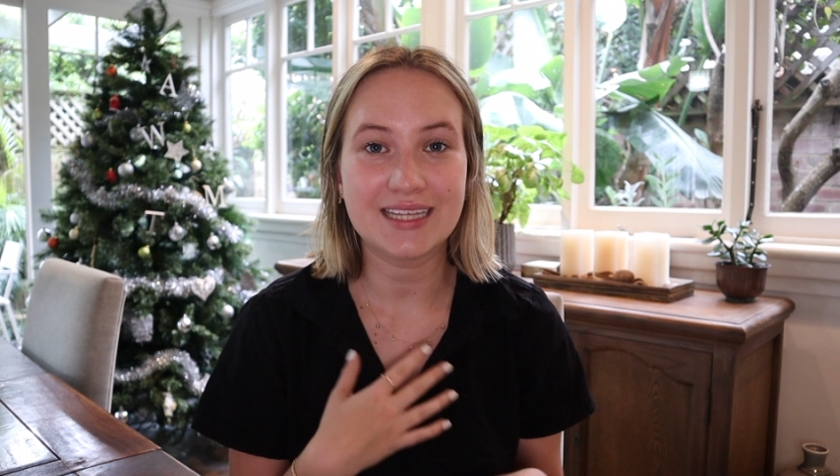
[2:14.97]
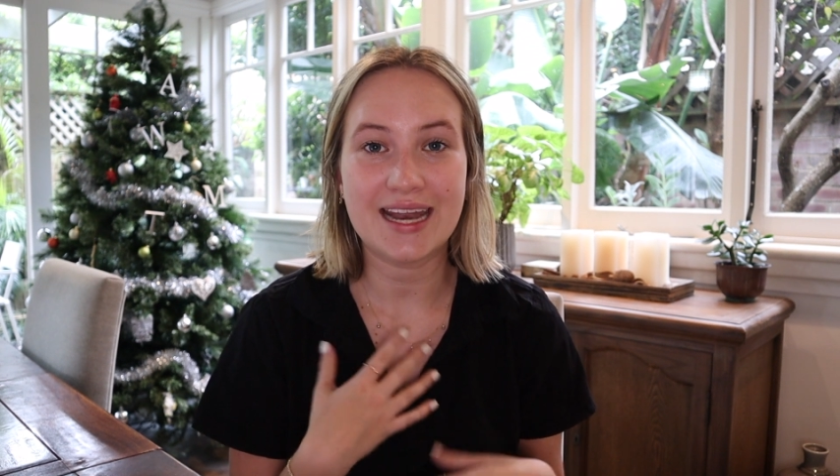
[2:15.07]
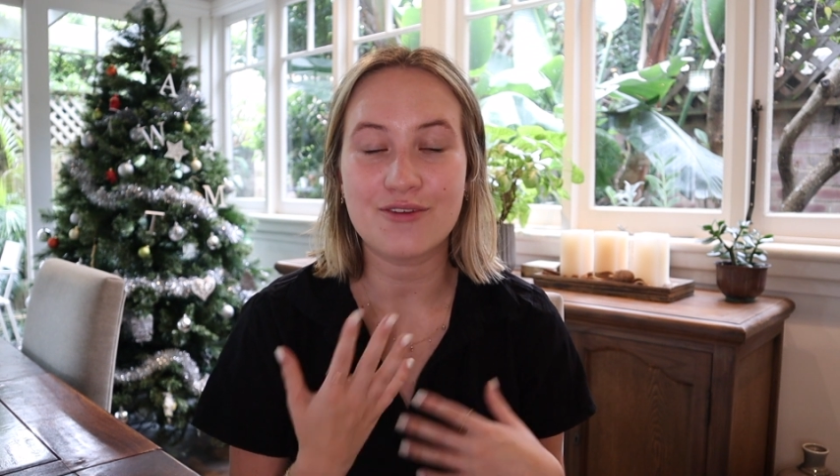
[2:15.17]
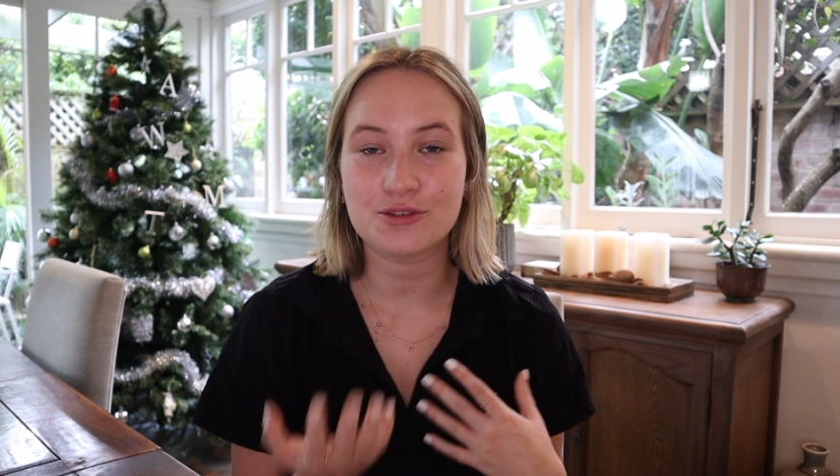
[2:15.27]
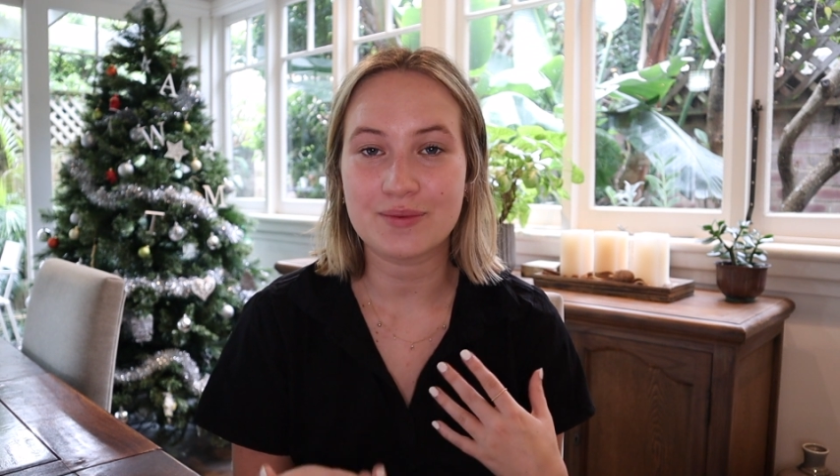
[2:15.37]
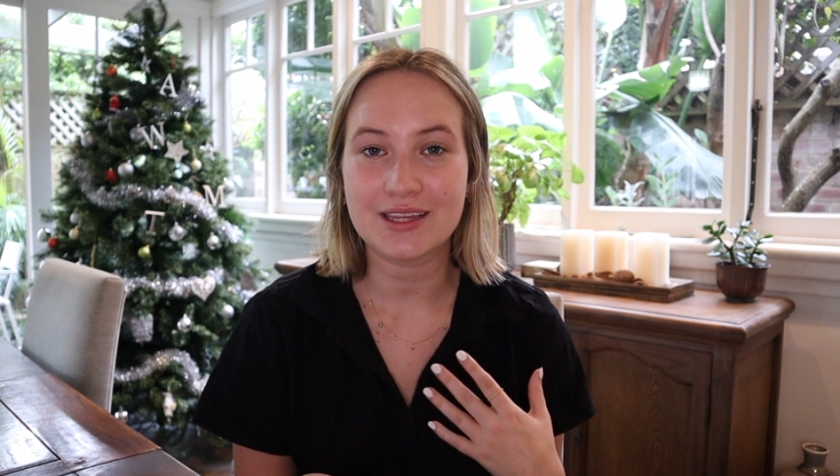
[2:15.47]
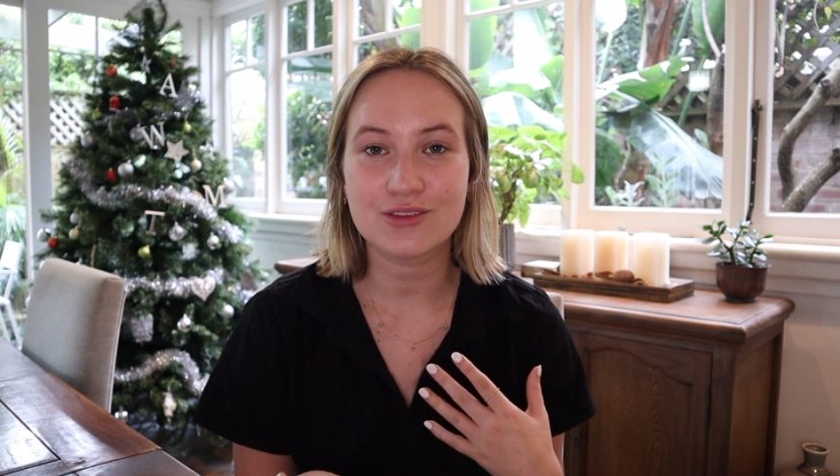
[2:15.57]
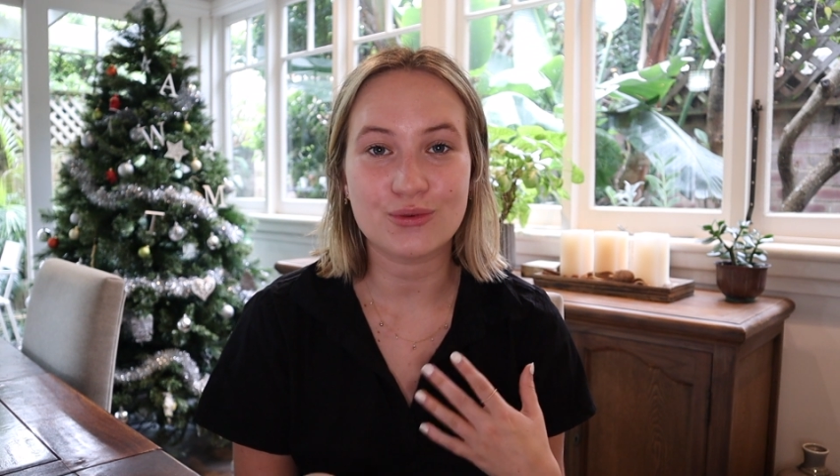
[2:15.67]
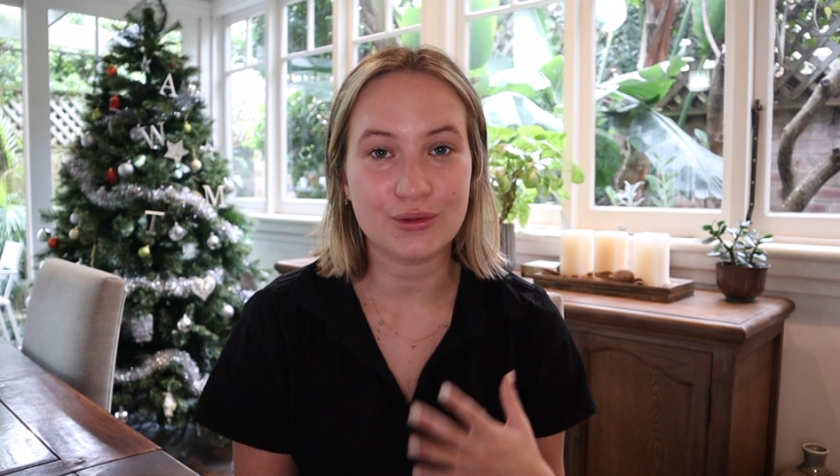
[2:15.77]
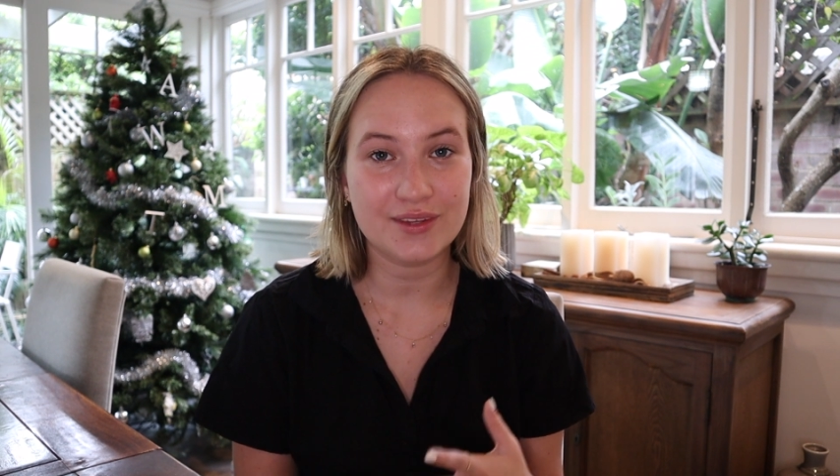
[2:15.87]
then have a read
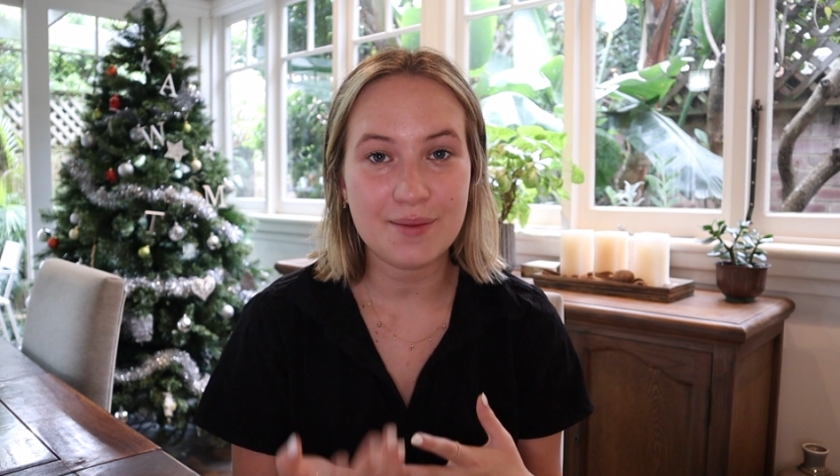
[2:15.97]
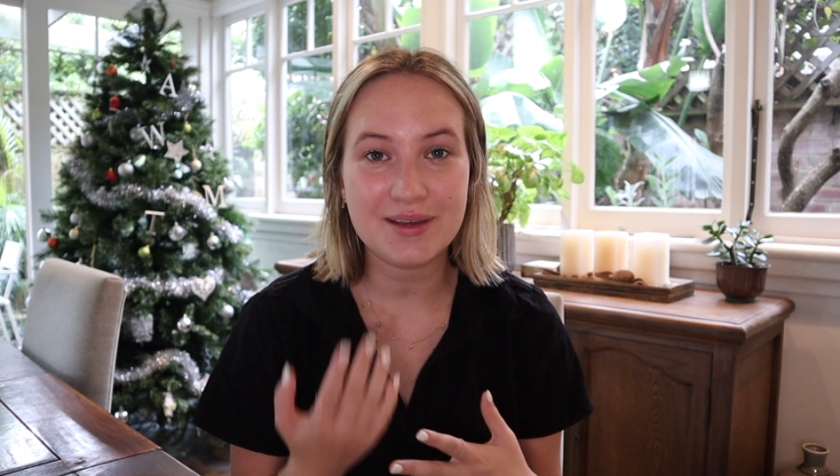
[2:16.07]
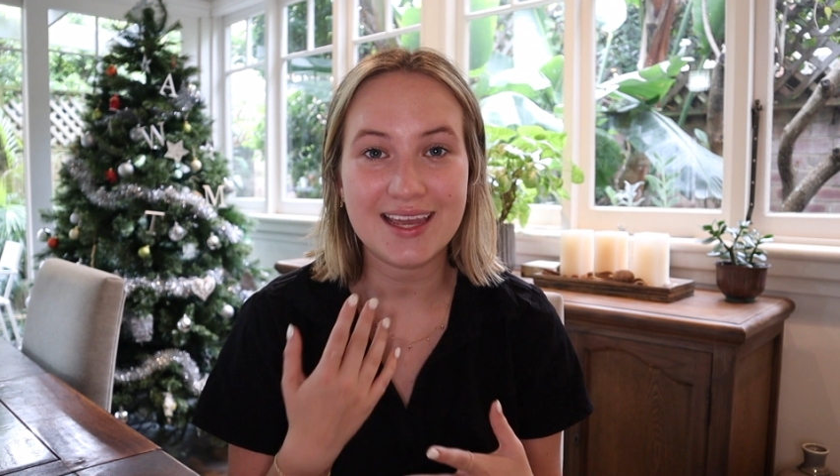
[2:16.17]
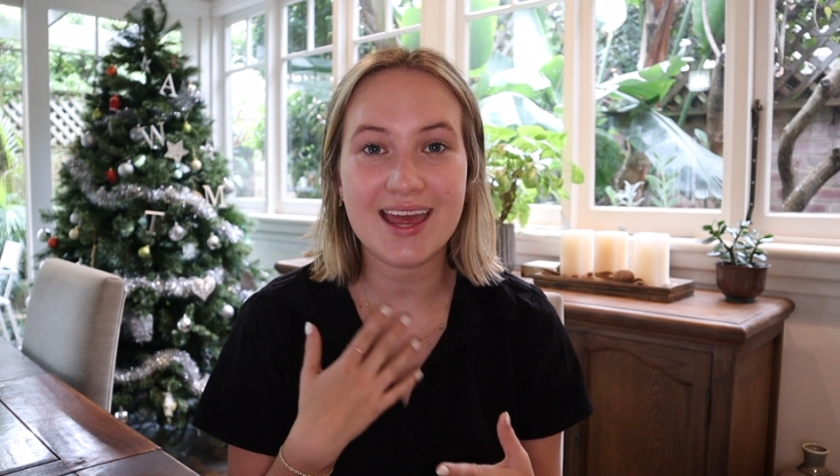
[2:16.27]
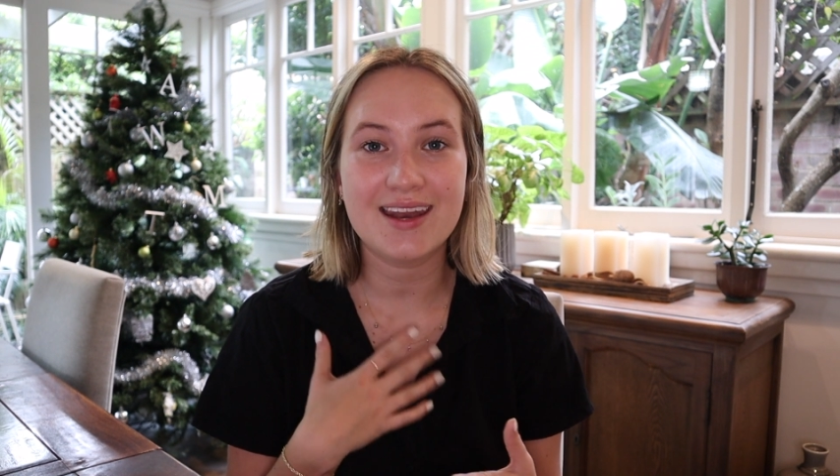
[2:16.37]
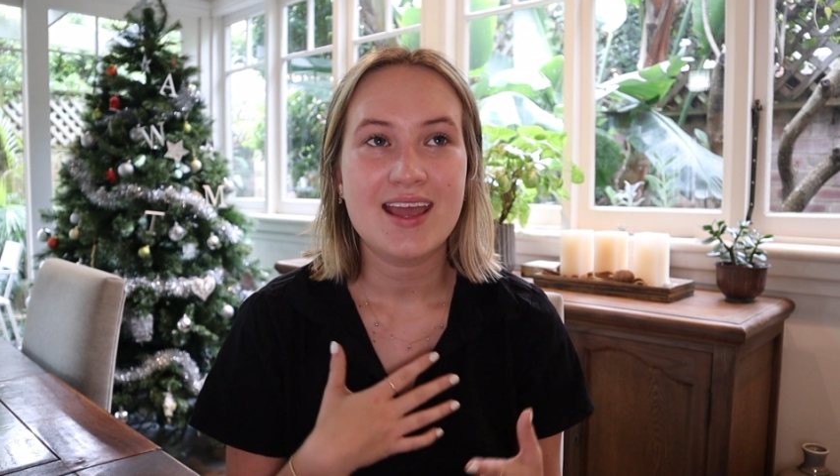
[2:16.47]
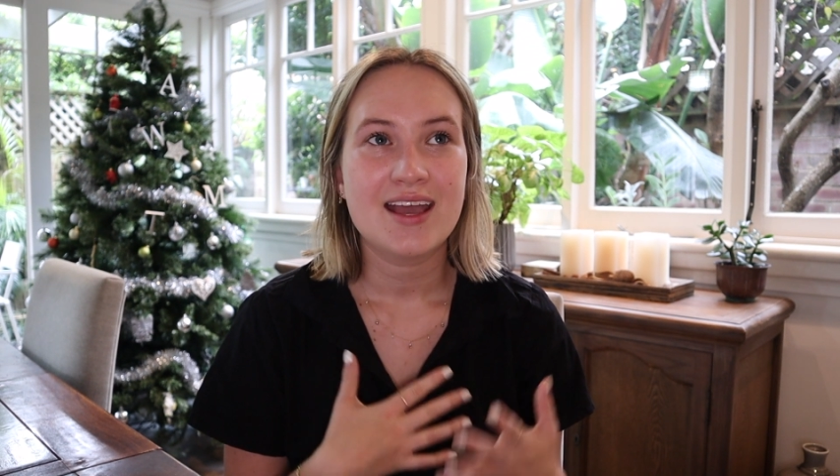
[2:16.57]
through them again,